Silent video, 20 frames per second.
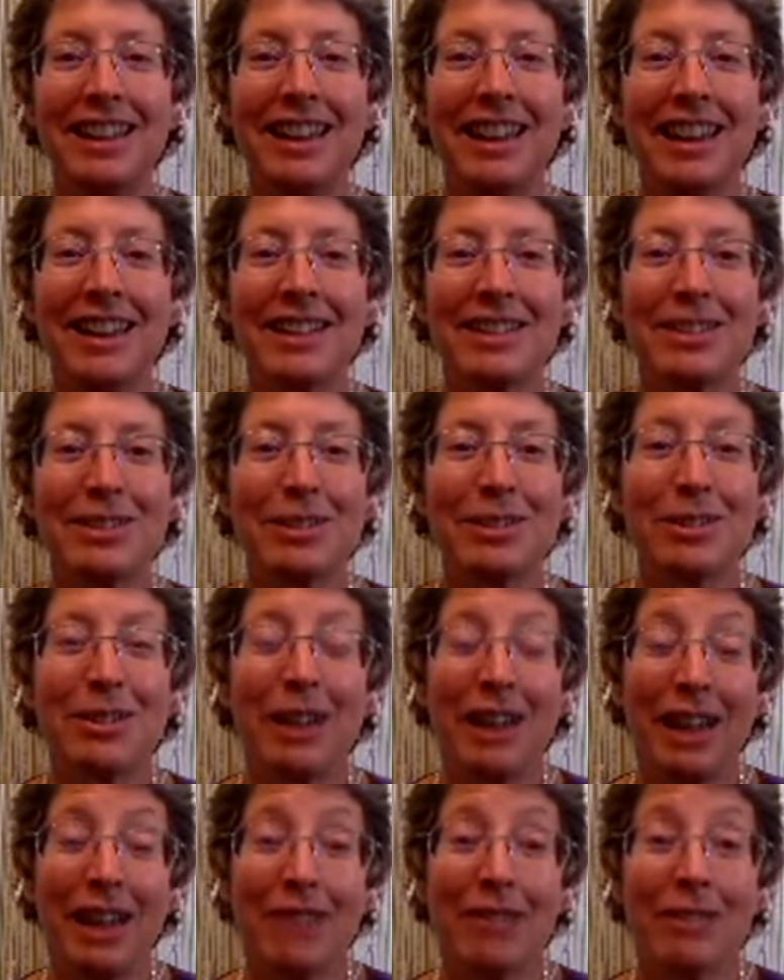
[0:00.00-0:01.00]
And so
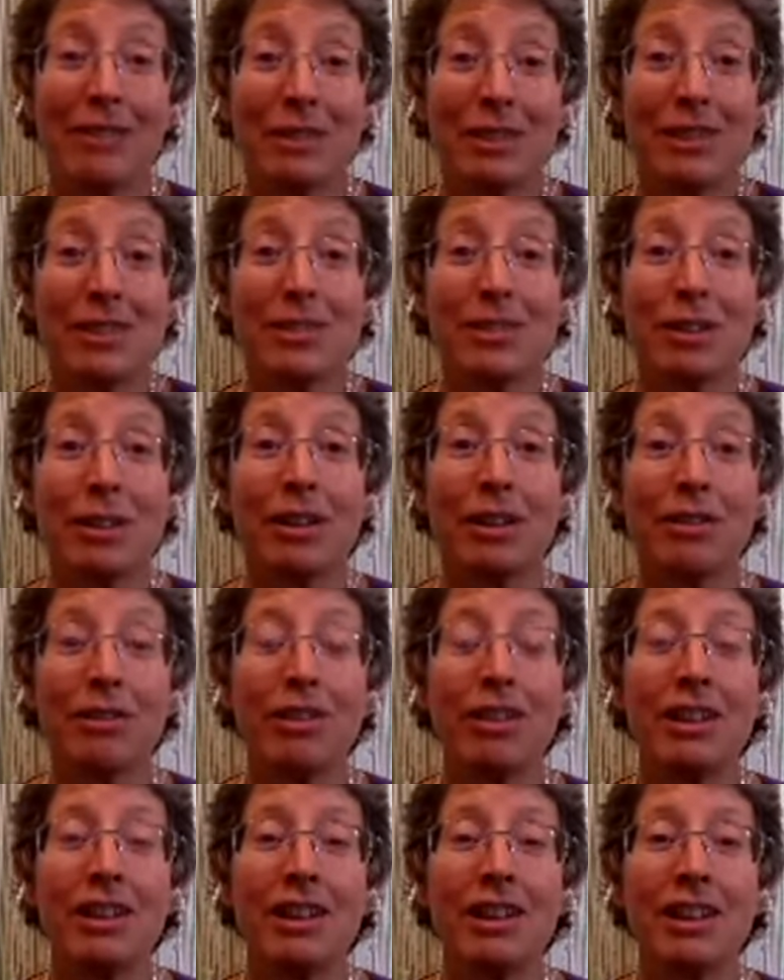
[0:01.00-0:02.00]
I have a really strong
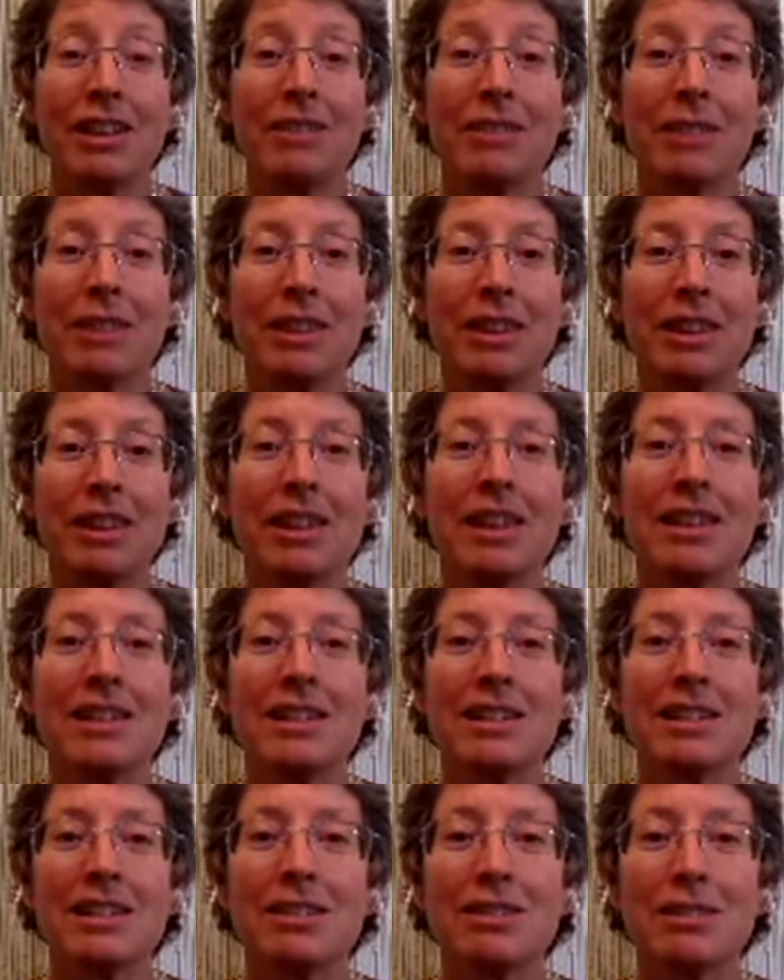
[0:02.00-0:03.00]
affinity with the
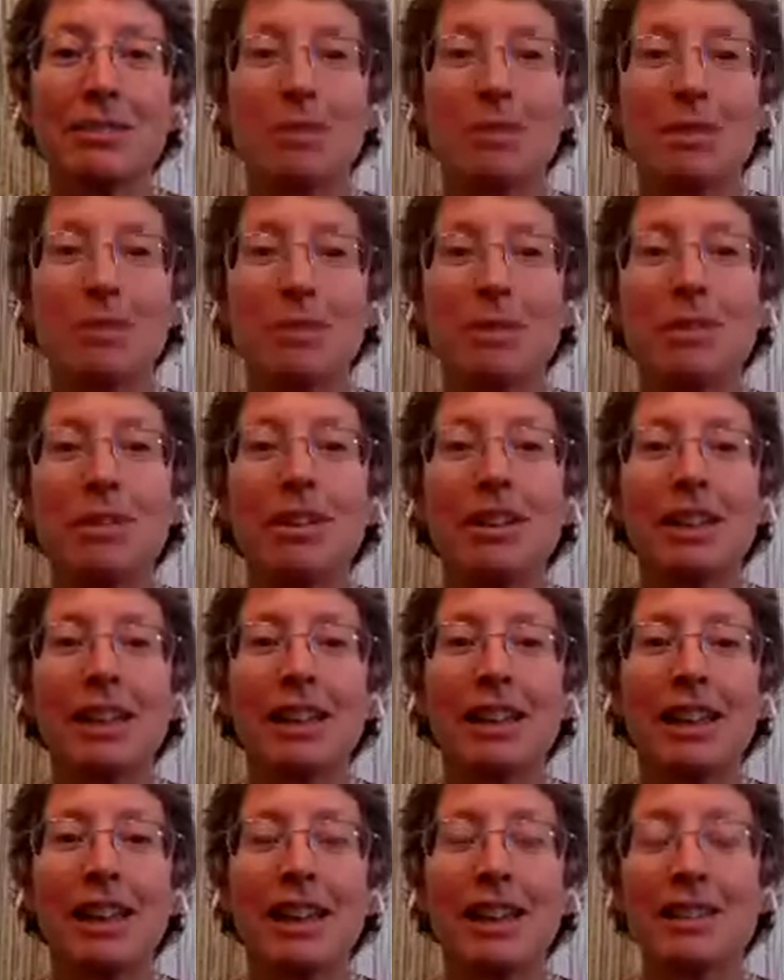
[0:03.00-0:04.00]
Against the Stream
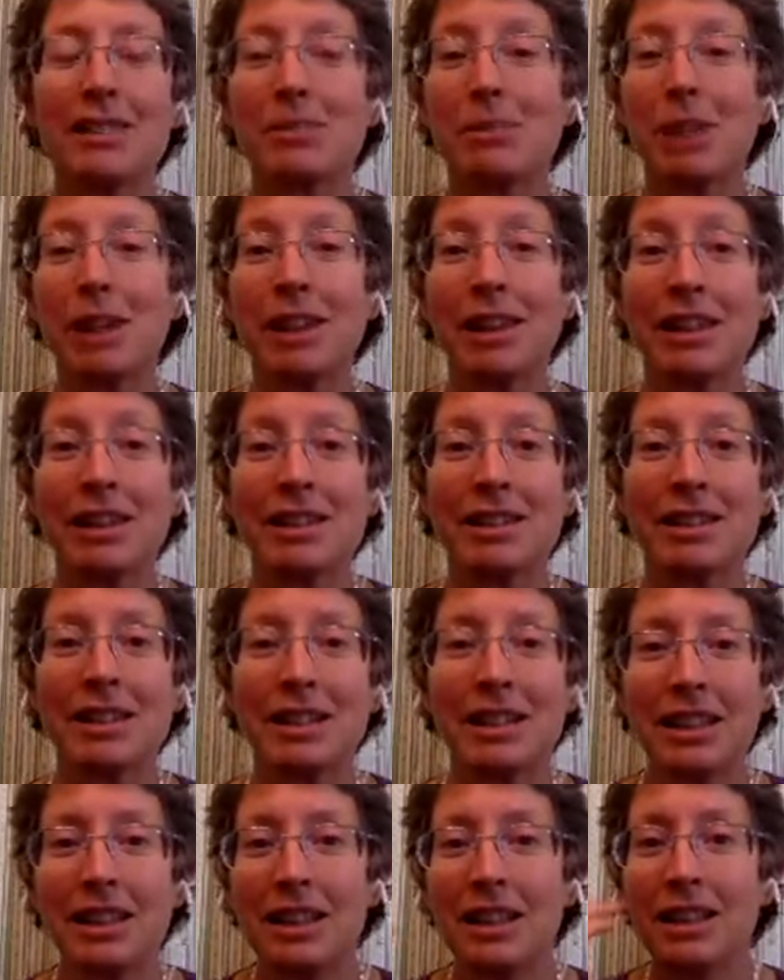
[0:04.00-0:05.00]
community, as well as
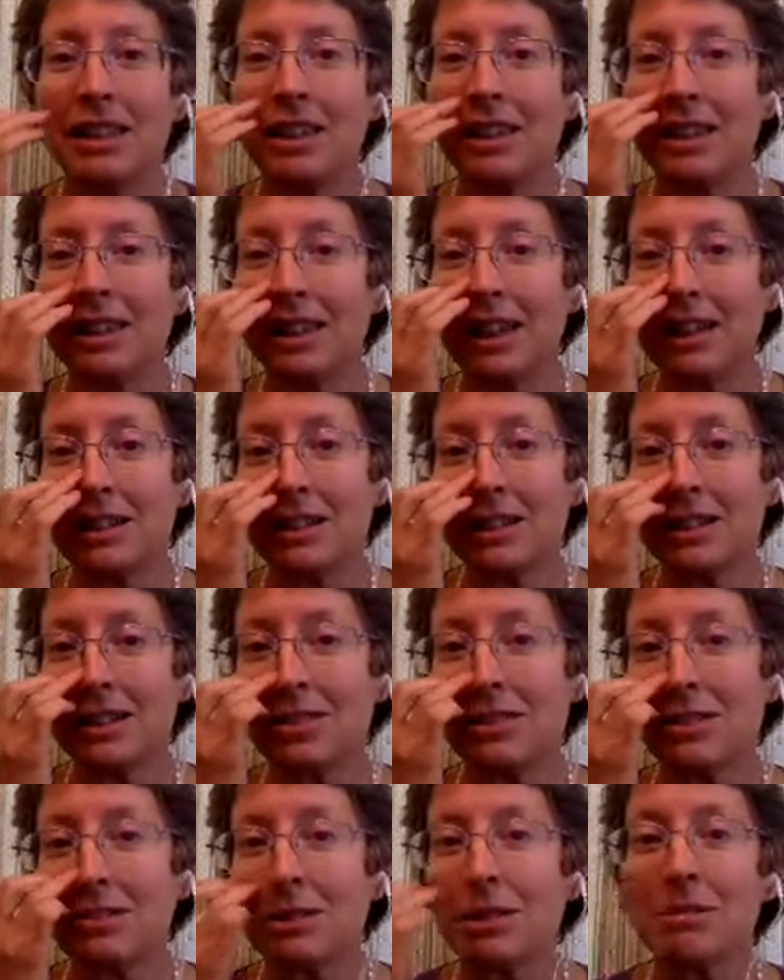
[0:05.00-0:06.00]
the Against the
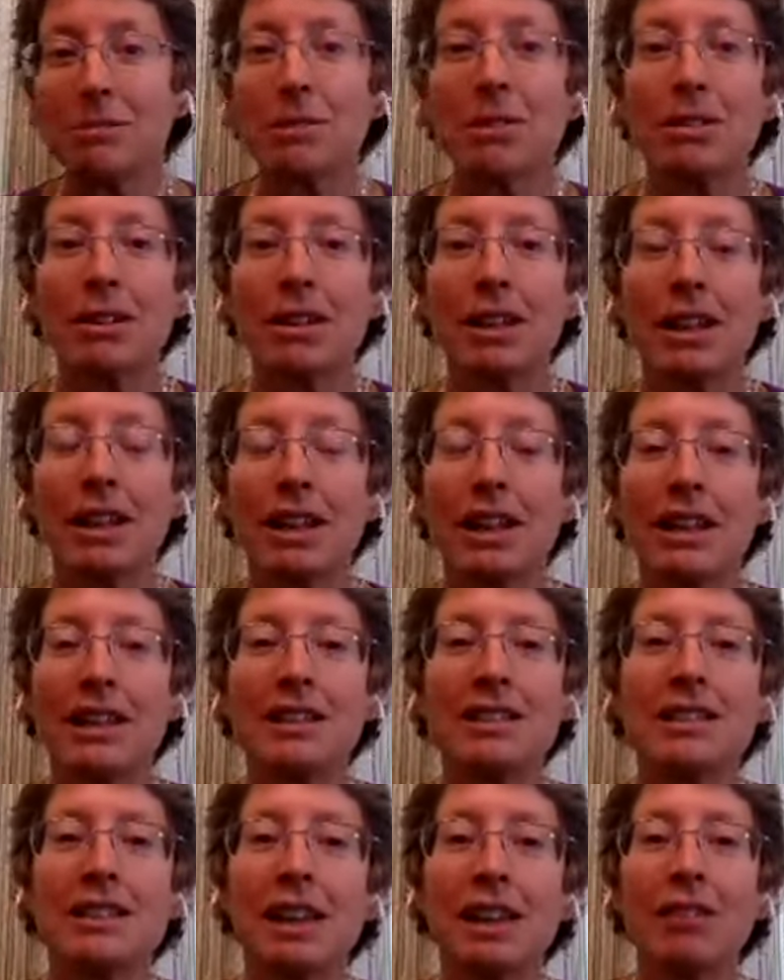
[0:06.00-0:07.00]
Stream community
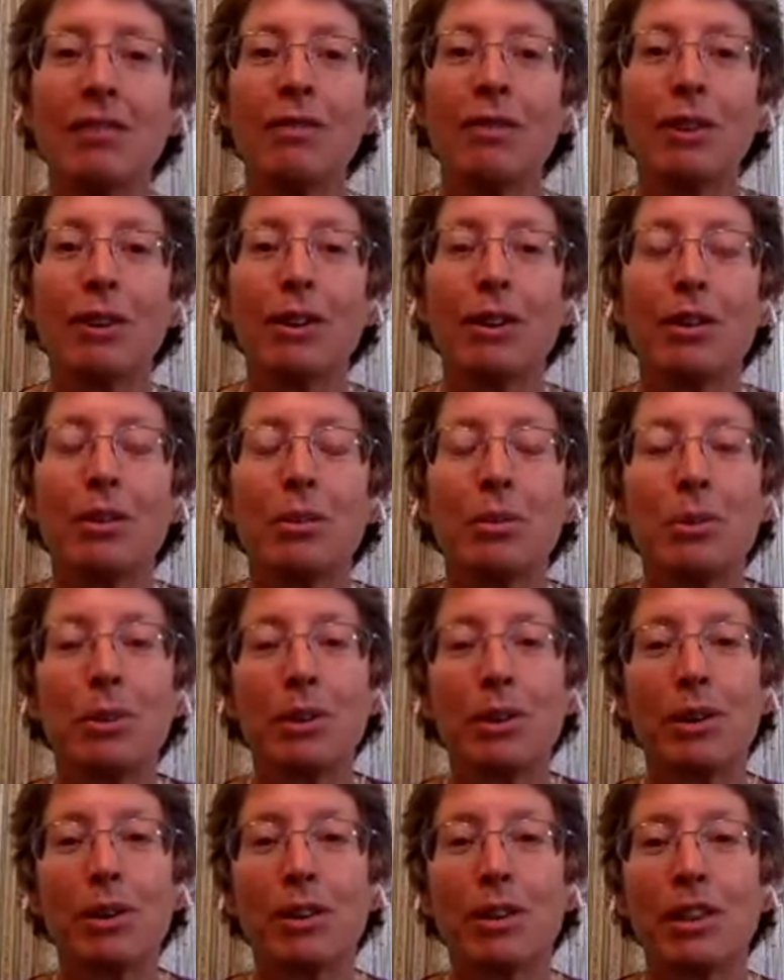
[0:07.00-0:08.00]
in Denver
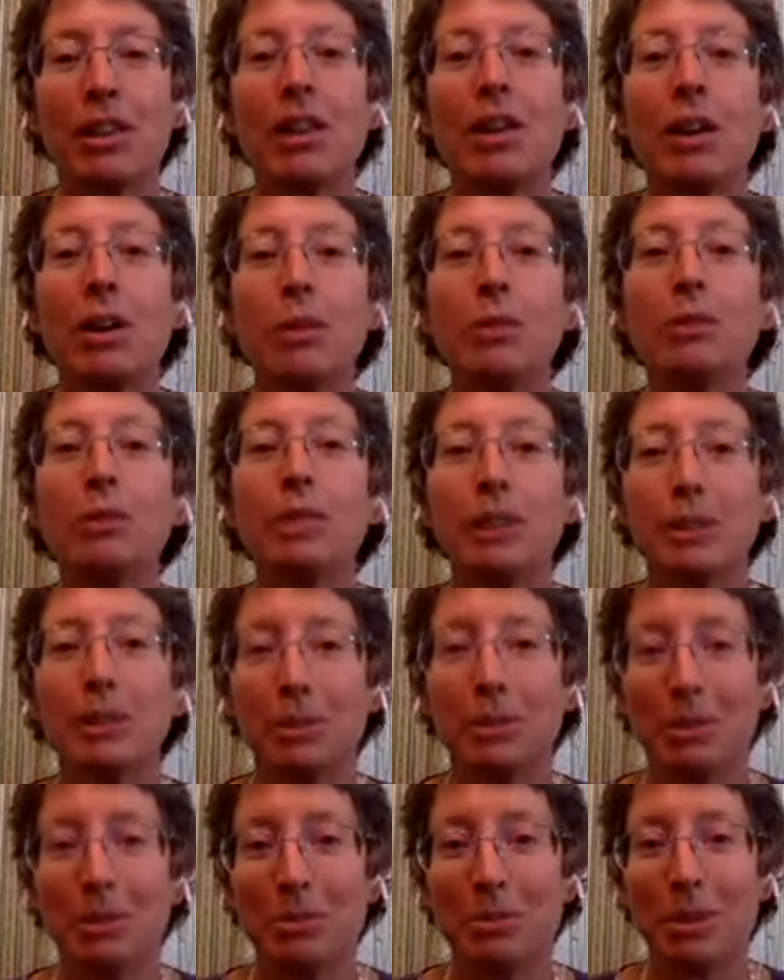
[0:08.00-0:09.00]
were the only
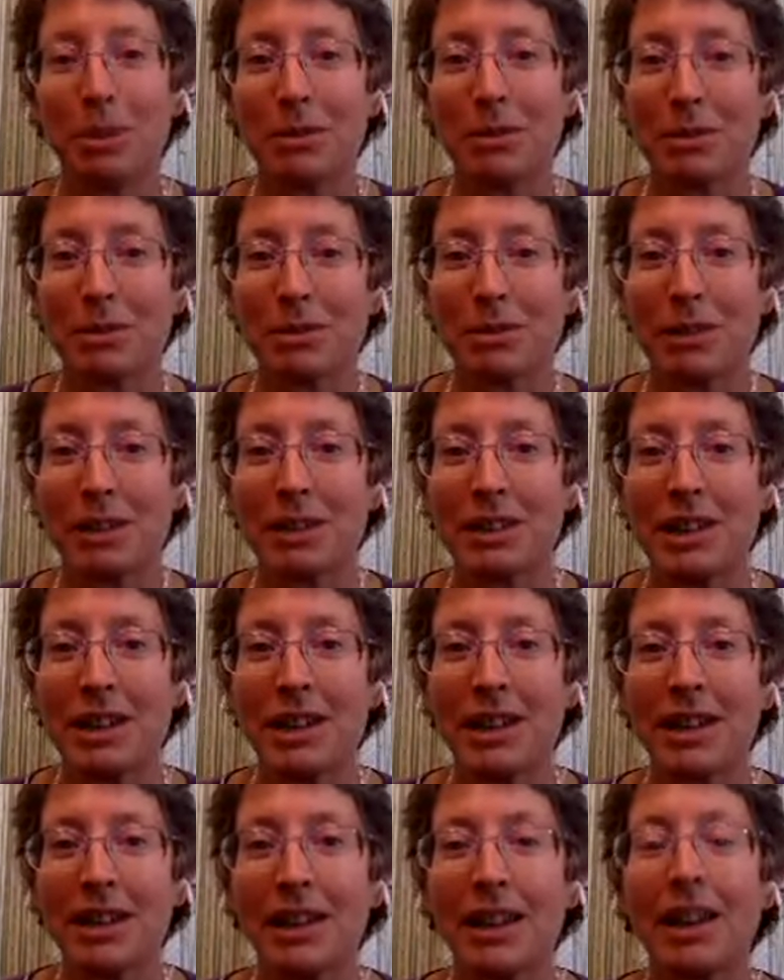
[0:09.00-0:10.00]
group that was really
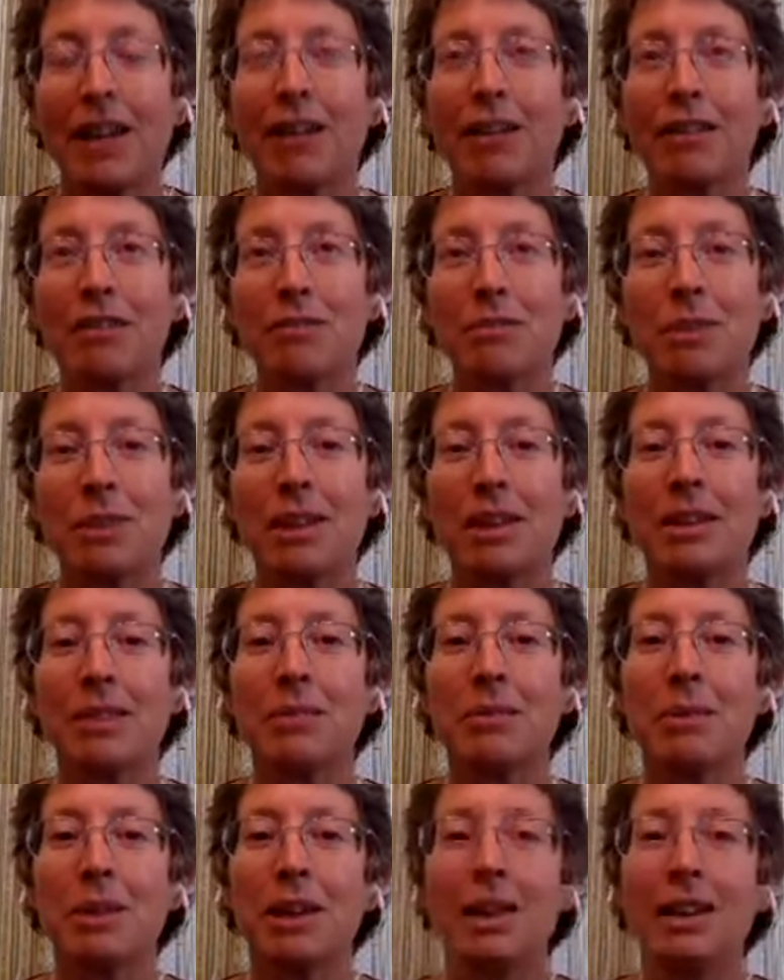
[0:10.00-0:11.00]
taking care of me
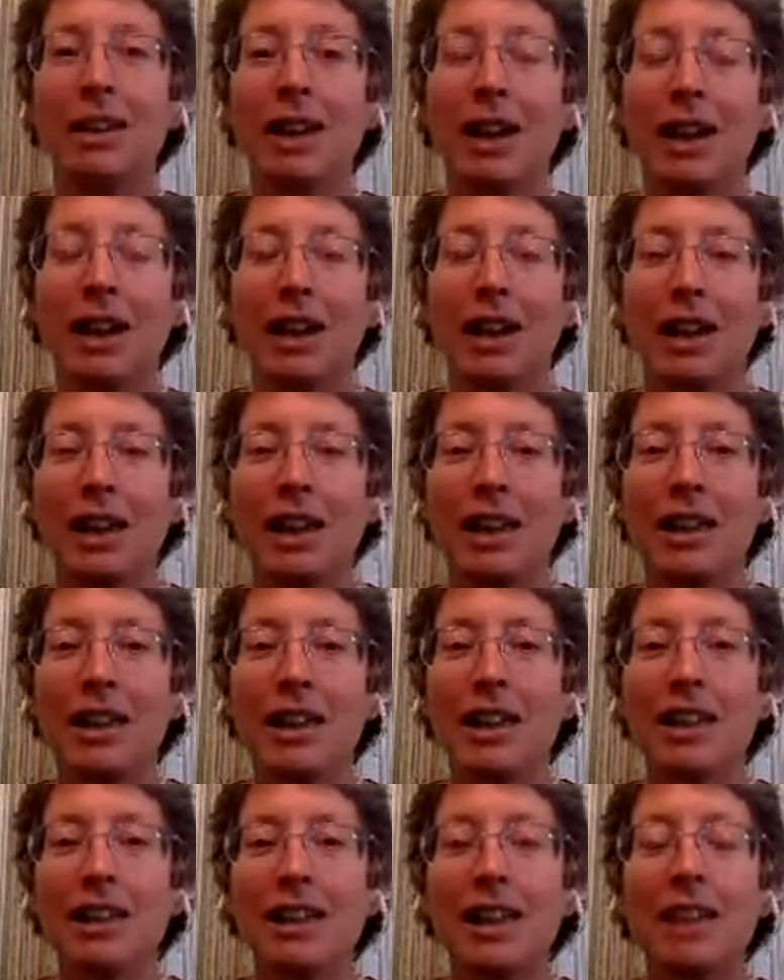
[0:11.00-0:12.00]
when I
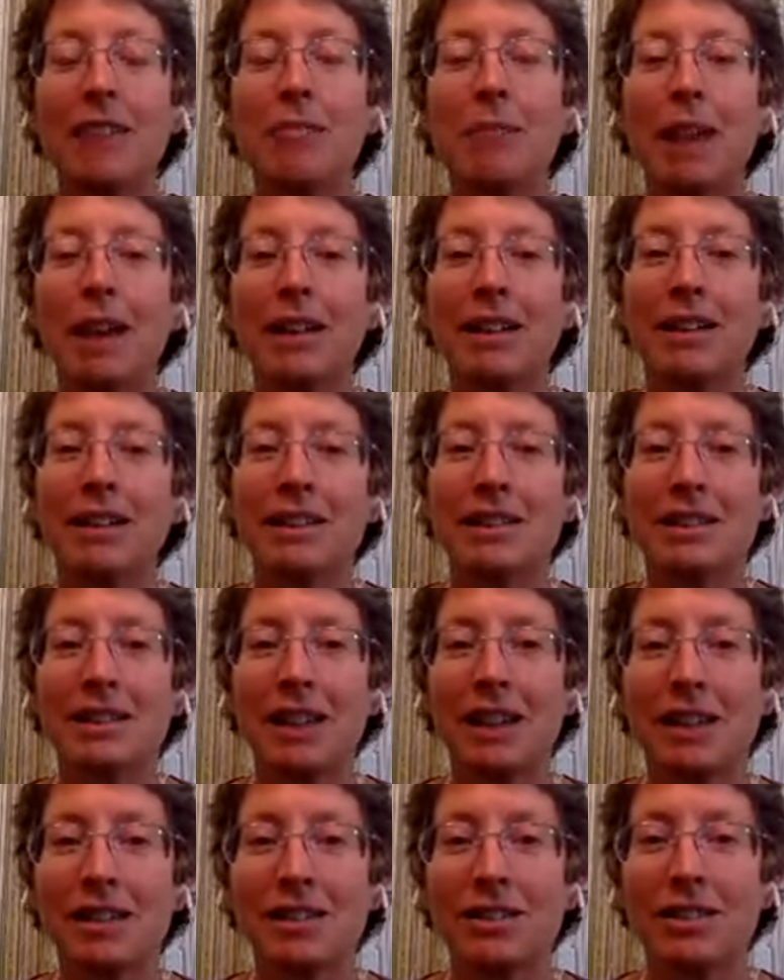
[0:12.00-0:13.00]
came back to this
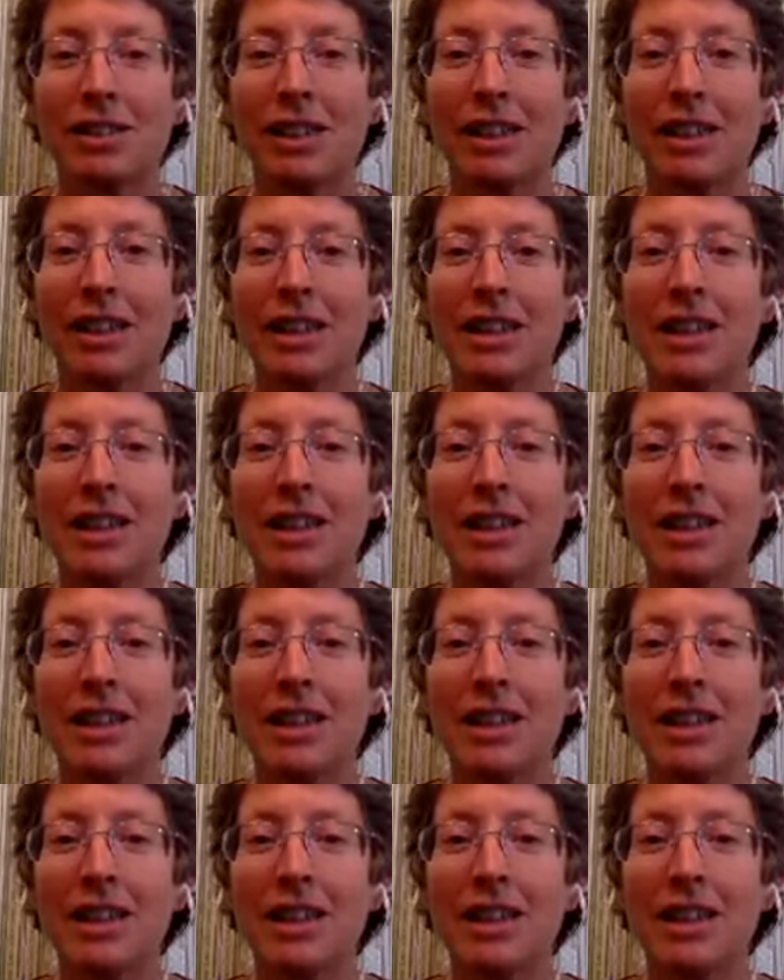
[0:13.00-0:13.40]
country.